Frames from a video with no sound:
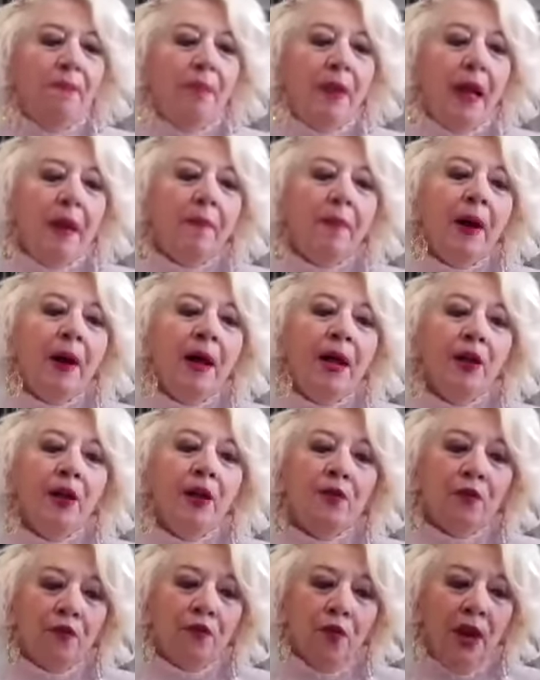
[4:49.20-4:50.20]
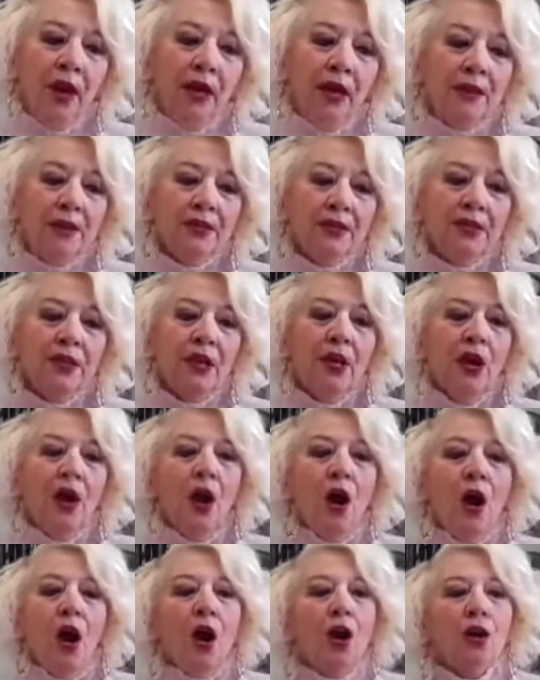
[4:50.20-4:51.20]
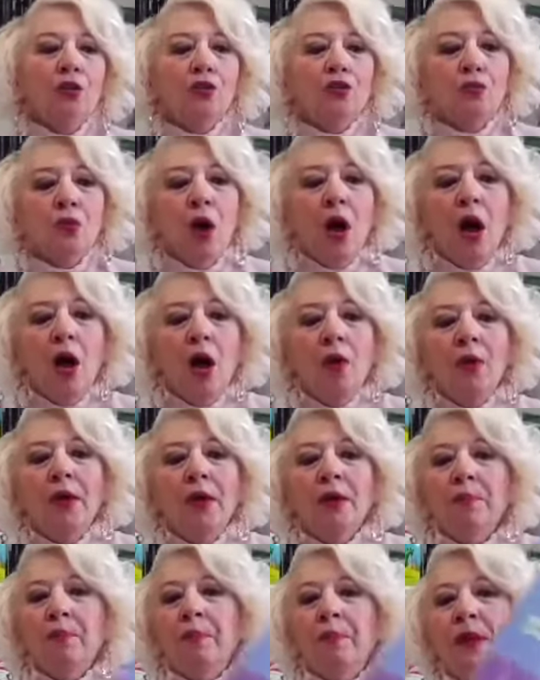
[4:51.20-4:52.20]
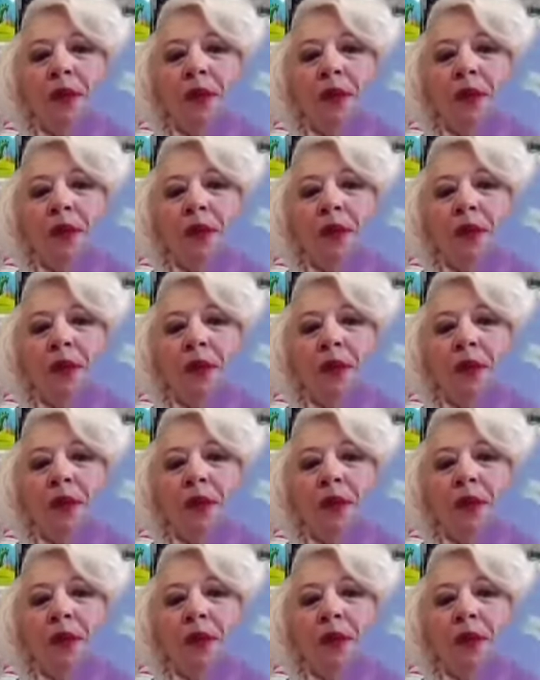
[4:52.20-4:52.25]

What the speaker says: Peppa and her friends are drawing